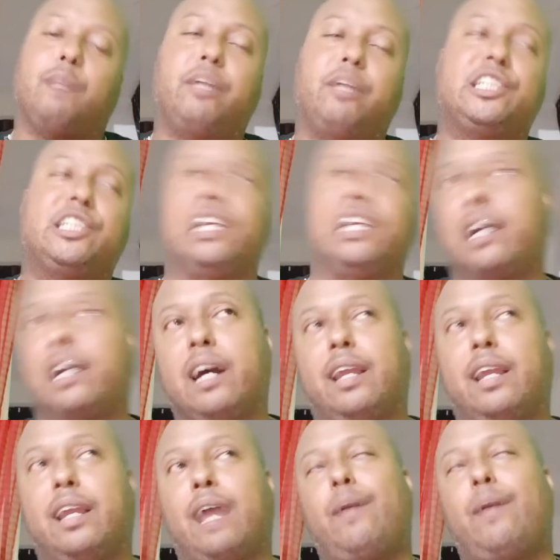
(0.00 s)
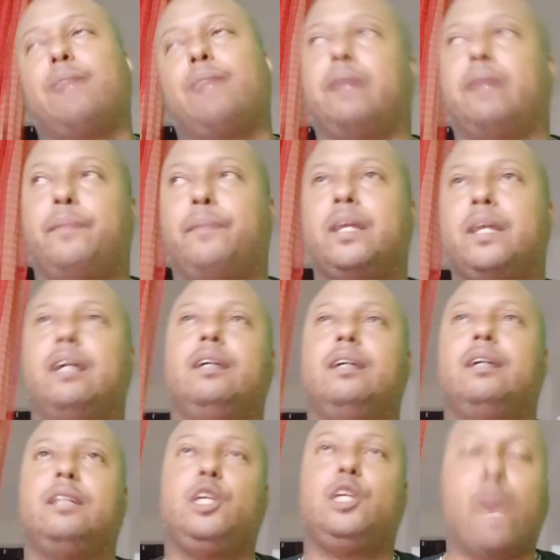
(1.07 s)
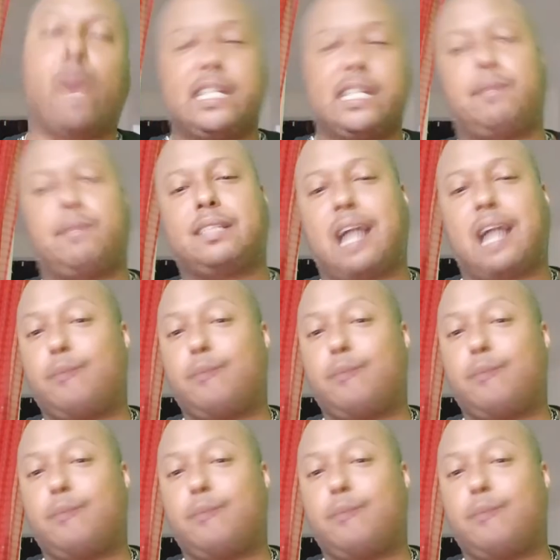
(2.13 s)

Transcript: punch in the gut. Like, wait a minute. You wasted my time.